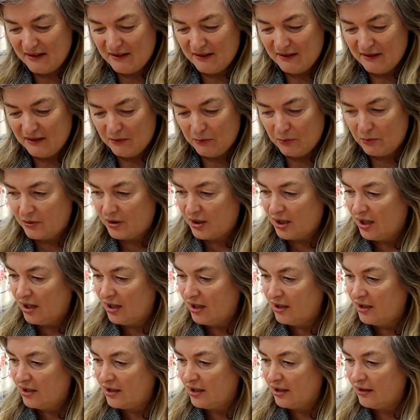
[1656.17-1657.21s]

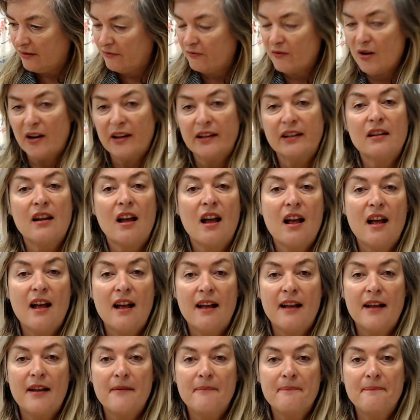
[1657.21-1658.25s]
Alternative, right.
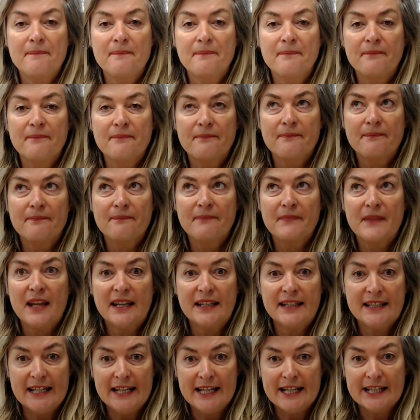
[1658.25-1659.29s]

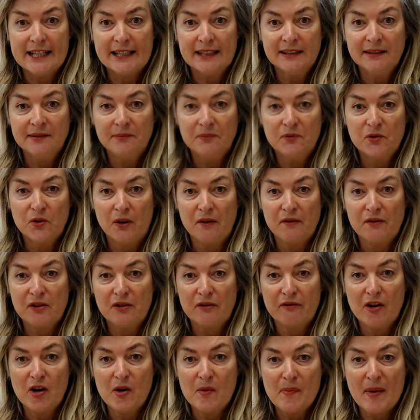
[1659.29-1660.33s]
Adina drafted her
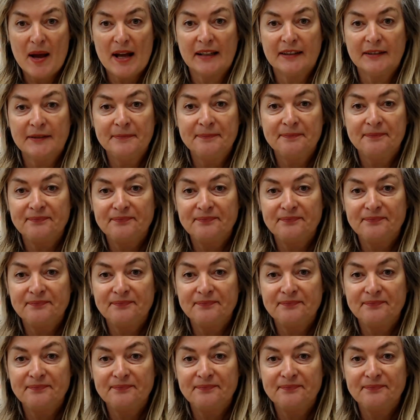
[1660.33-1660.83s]
own pattern,